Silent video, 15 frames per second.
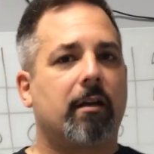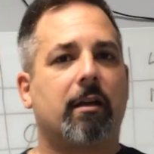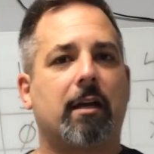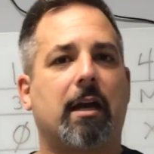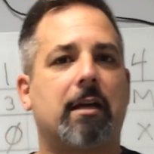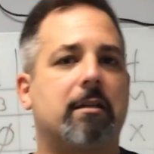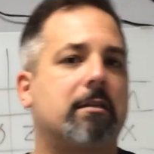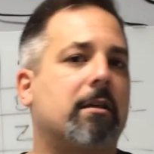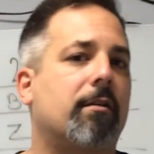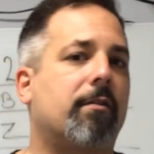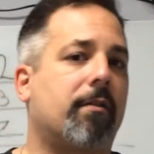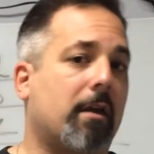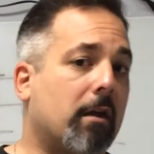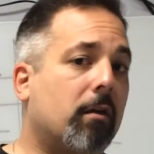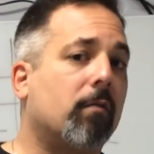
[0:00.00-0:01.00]
Guys,
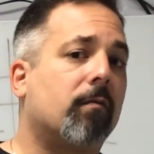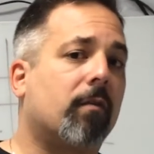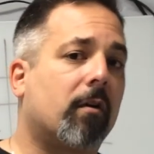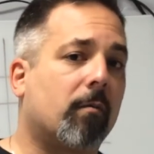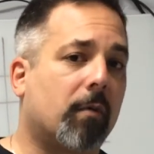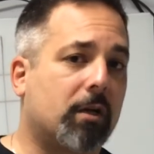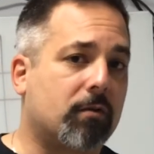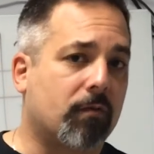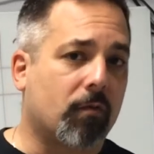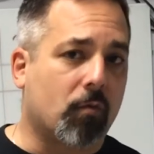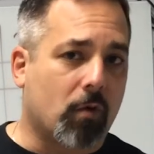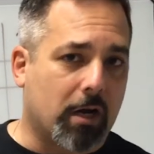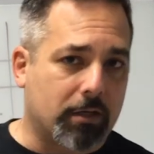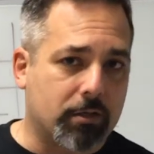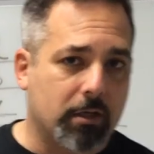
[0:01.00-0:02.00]
thank you very much for
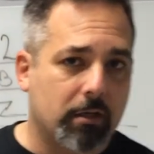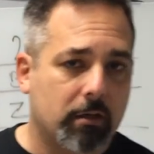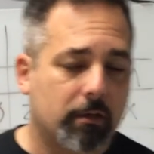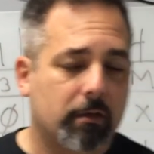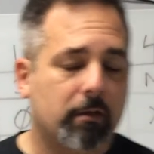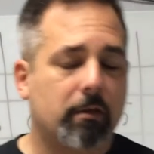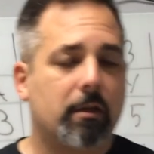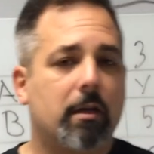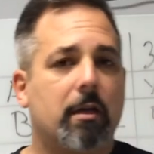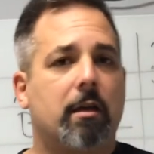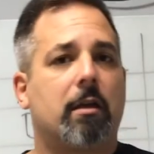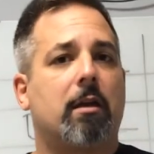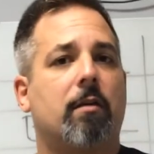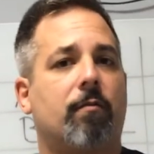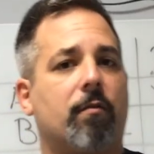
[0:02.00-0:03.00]
watching.
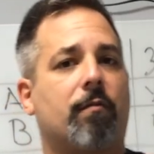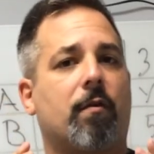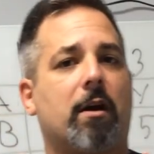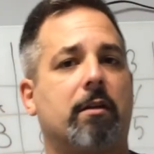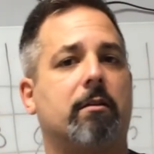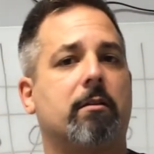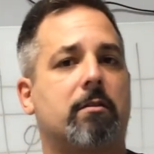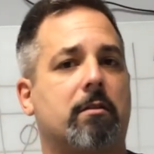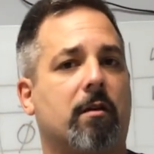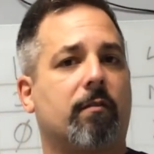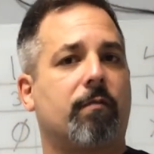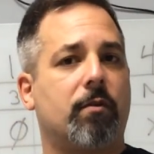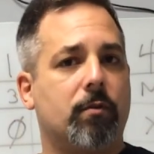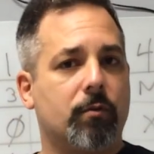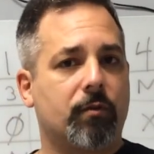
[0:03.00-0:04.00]
If you find this
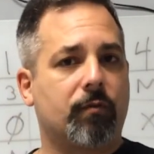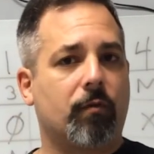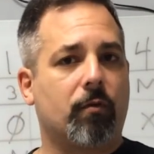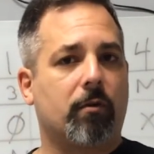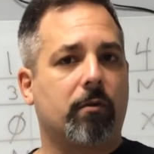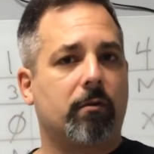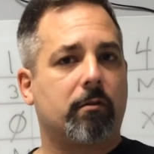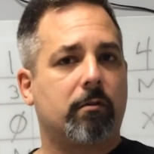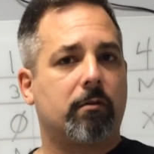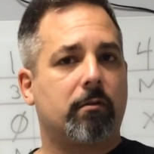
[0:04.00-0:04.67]
stuff useful,